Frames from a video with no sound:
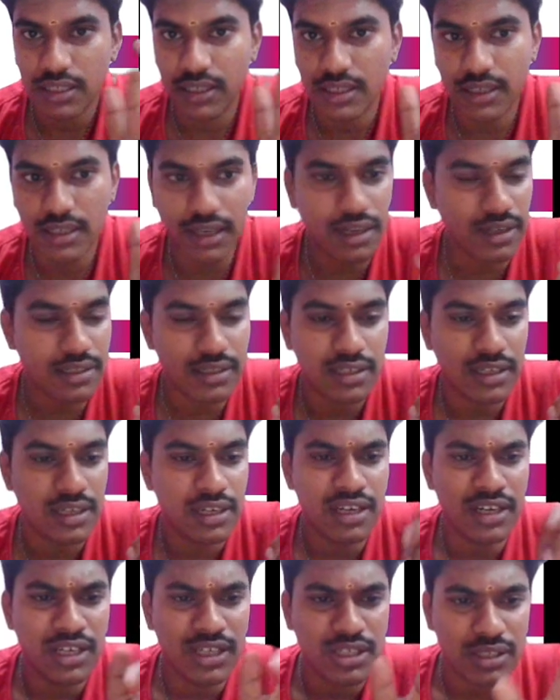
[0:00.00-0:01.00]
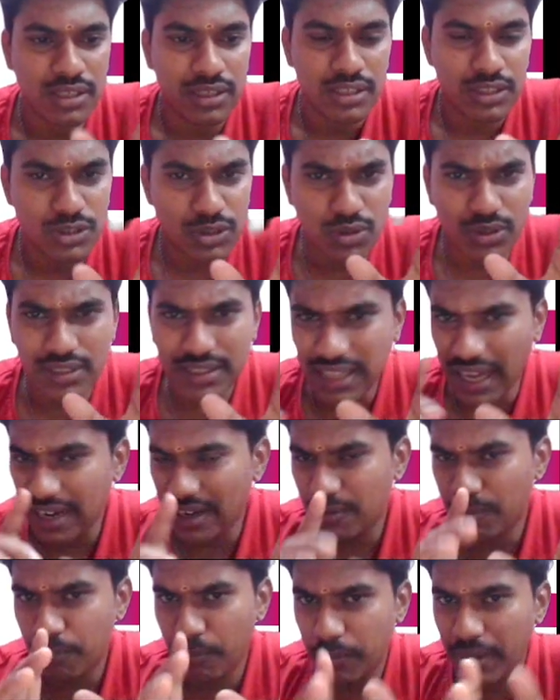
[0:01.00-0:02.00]
Clear? So that
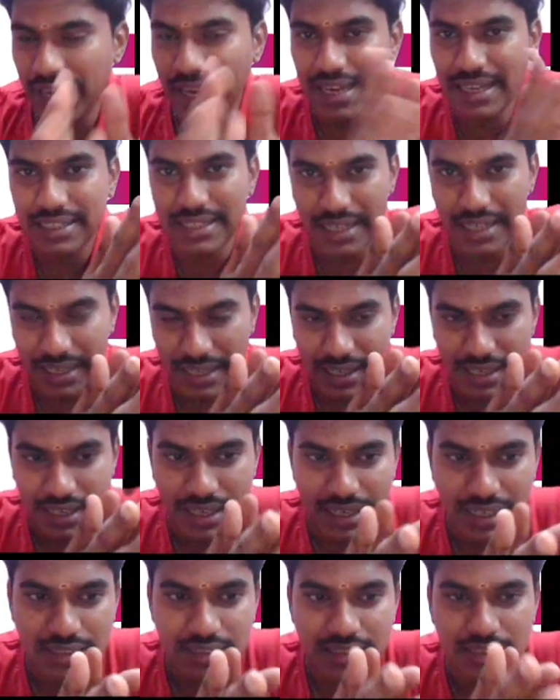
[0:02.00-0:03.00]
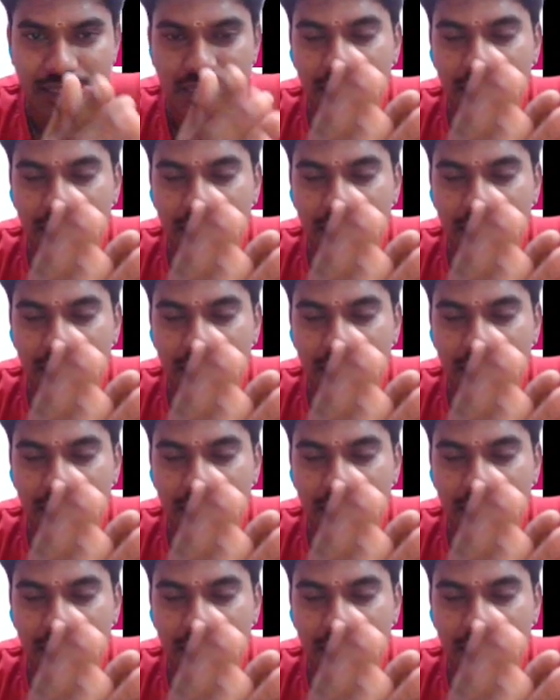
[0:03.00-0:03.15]
being the case,